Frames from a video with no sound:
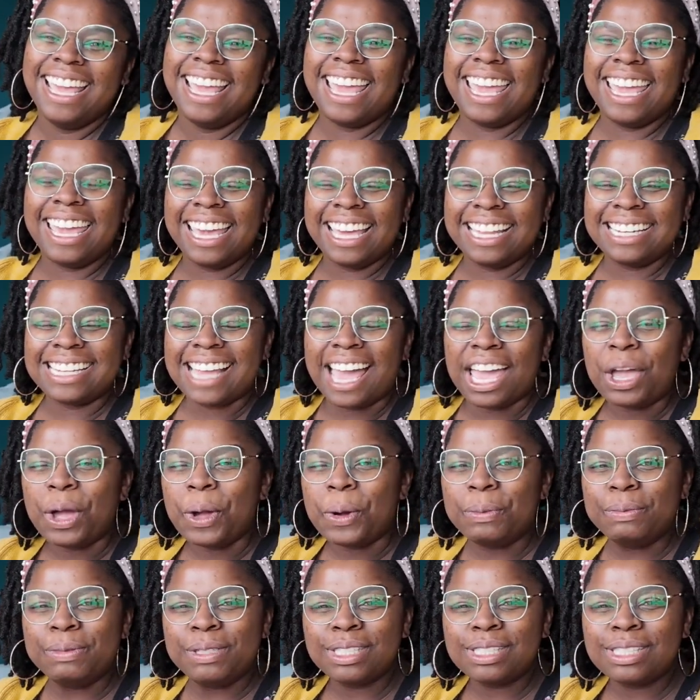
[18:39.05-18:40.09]
And I
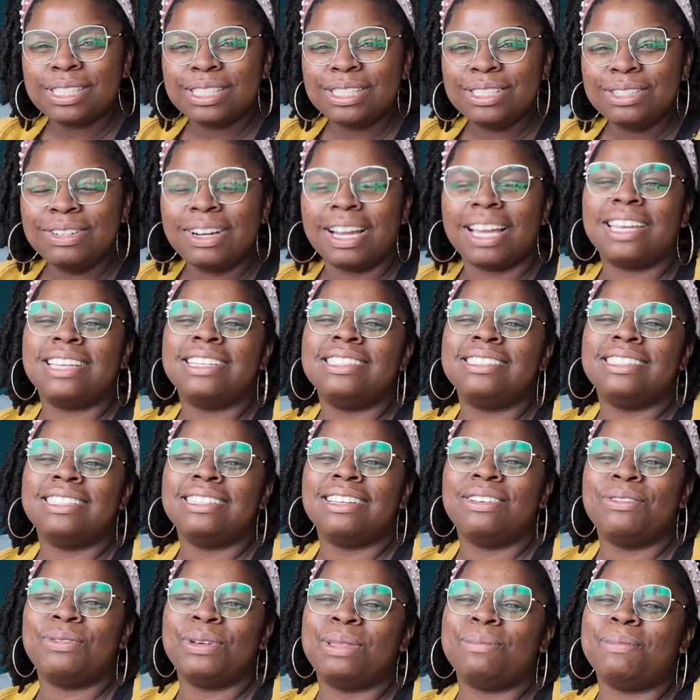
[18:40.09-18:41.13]
hope to see you guys
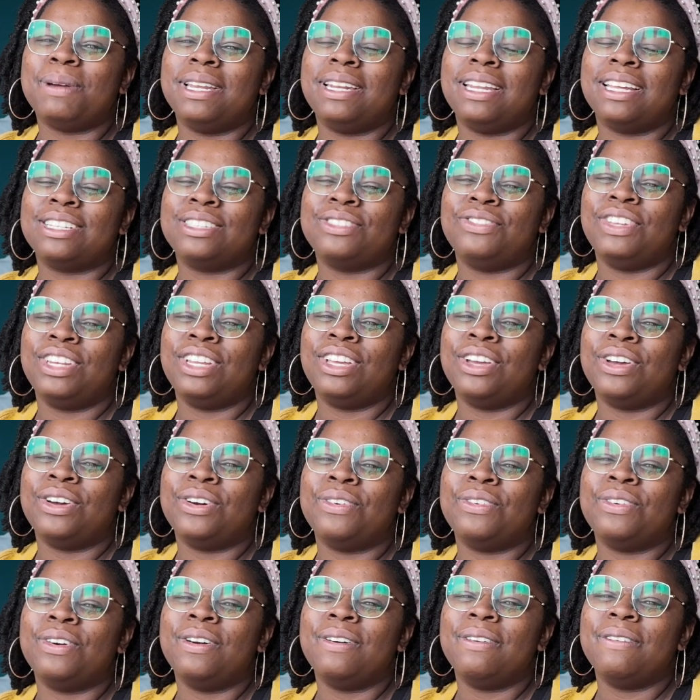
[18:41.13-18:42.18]
with my next
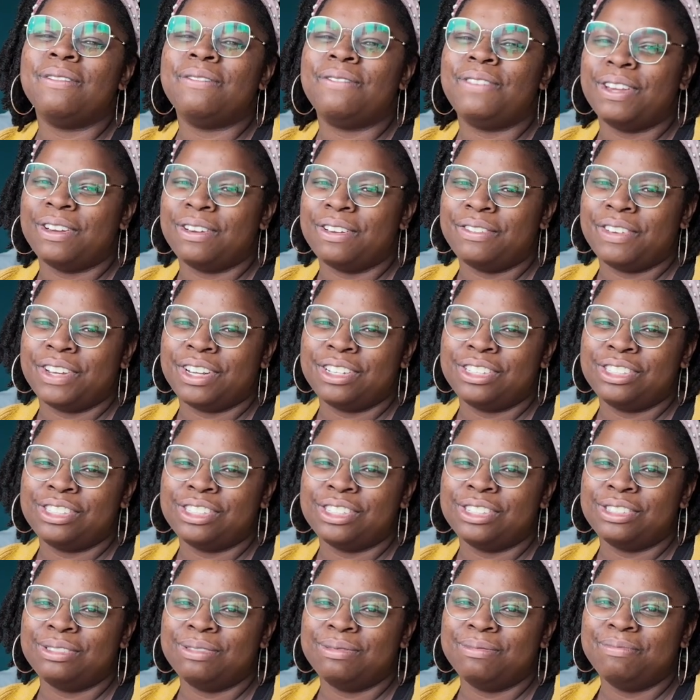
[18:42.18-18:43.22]
video very, very
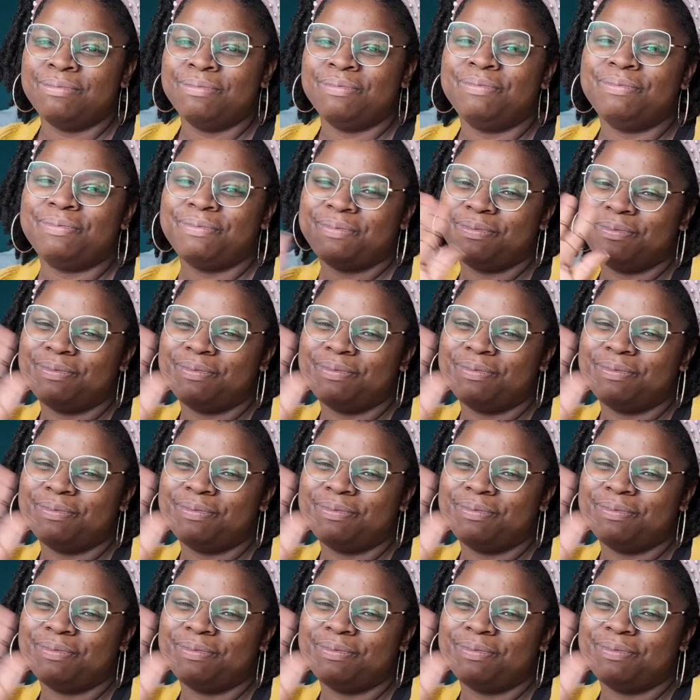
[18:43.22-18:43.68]
soon.